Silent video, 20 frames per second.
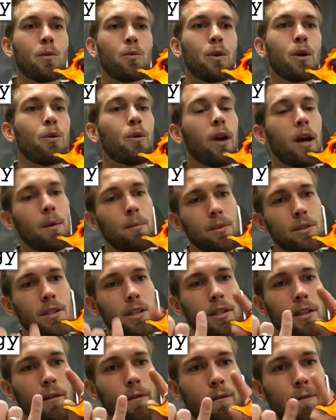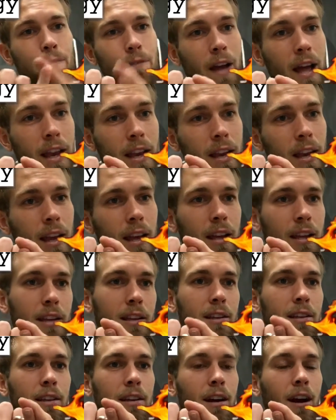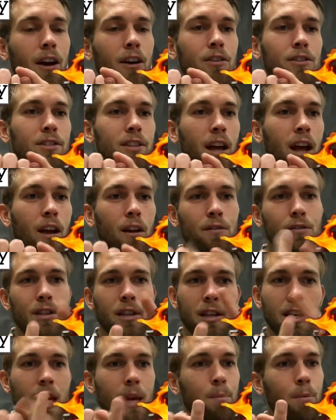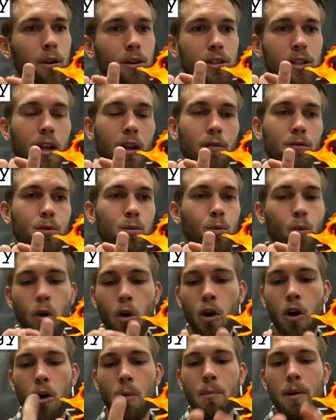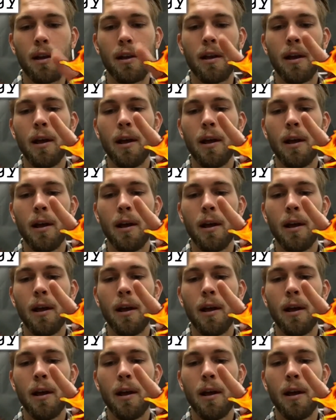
we were able to defend ourselves and keep ourselves warm